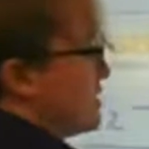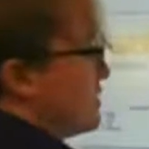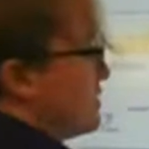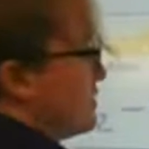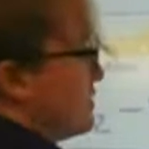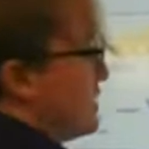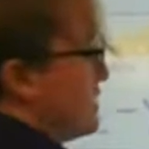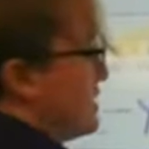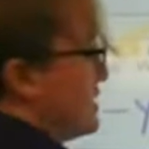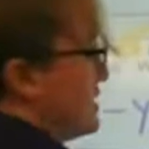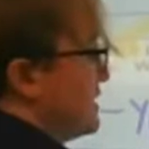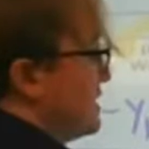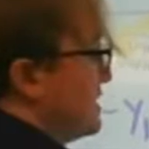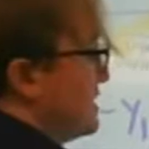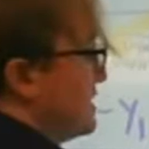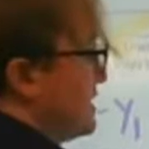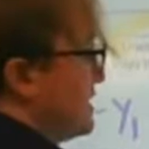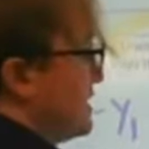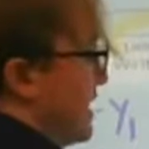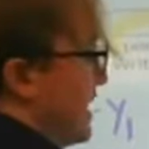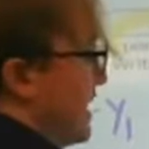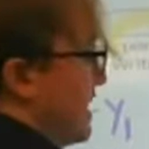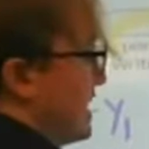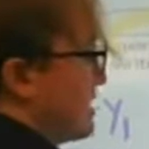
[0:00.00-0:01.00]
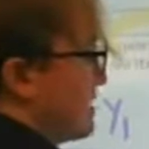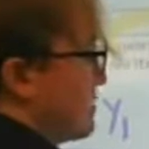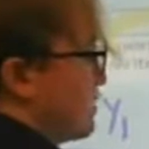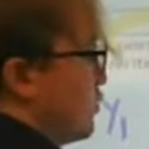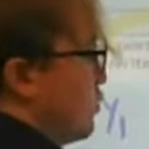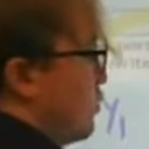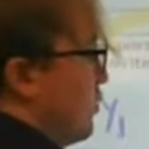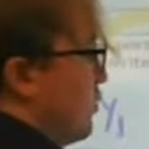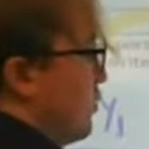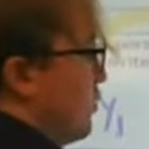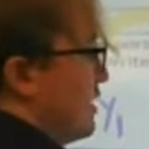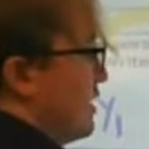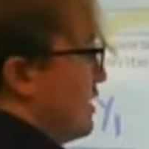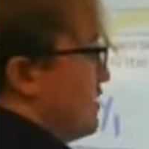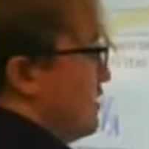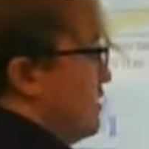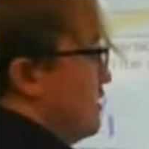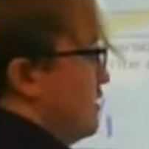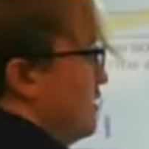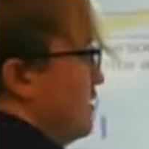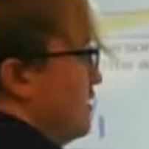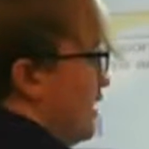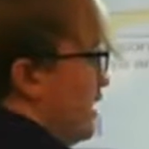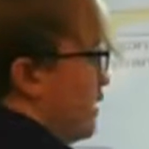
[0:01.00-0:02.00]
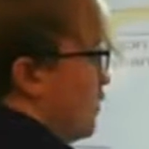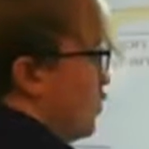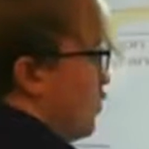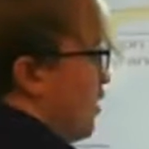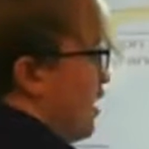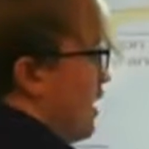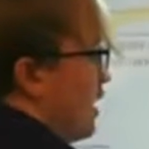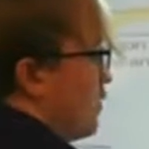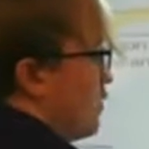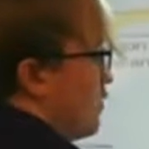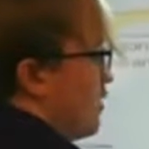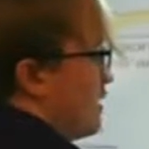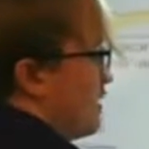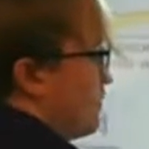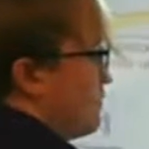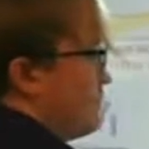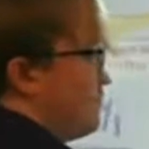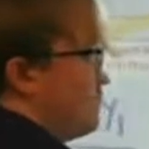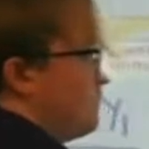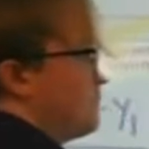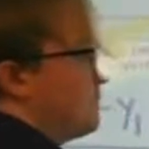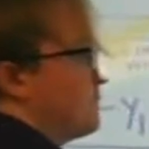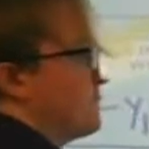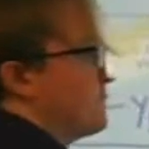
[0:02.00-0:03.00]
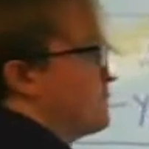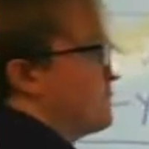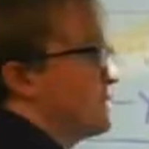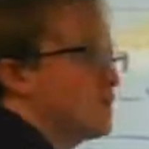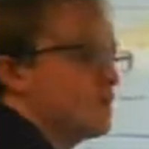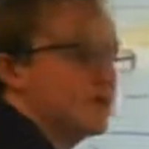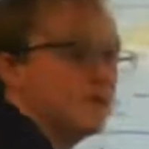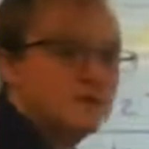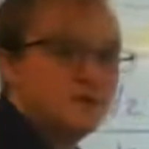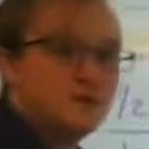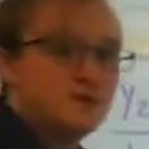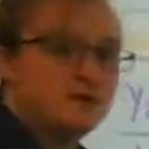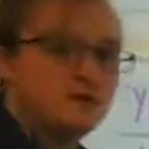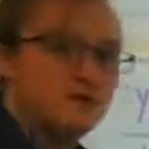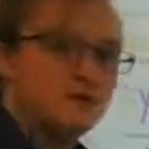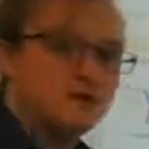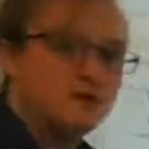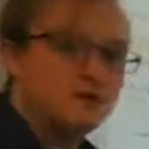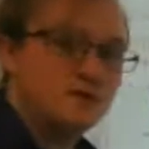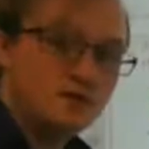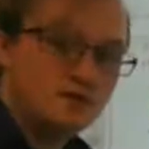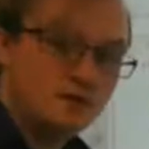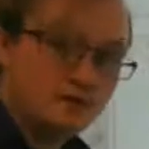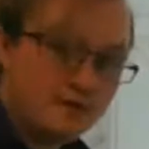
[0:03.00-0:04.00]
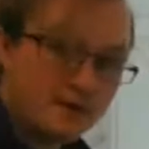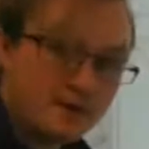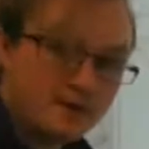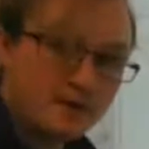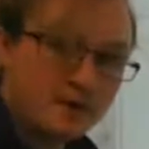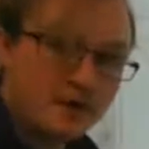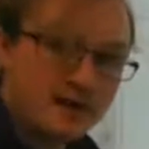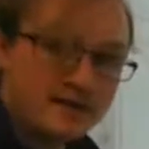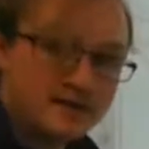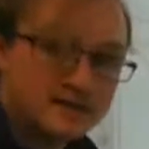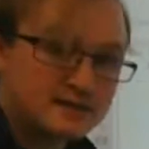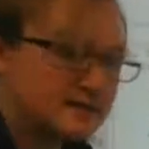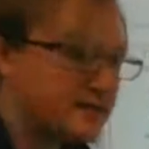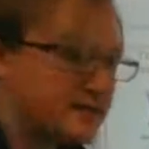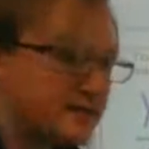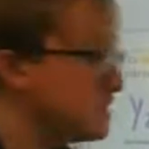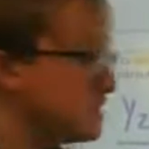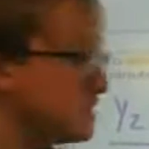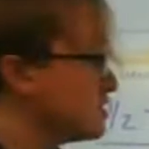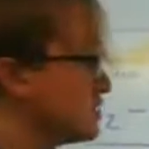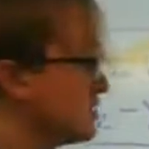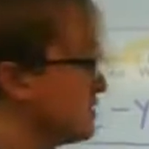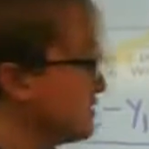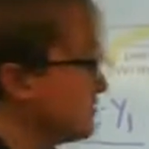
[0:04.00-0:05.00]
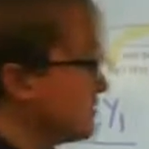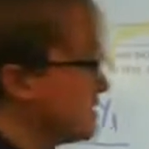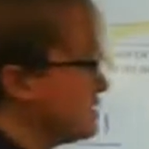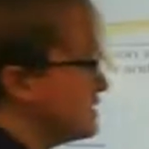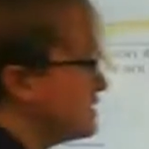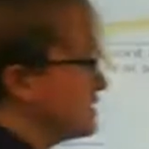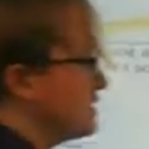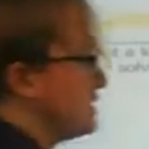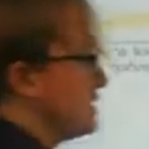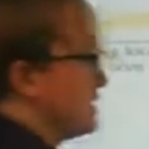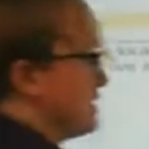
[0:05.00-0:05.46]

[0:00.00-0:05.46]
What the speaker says: So this is x1 and y1. There, by extension, this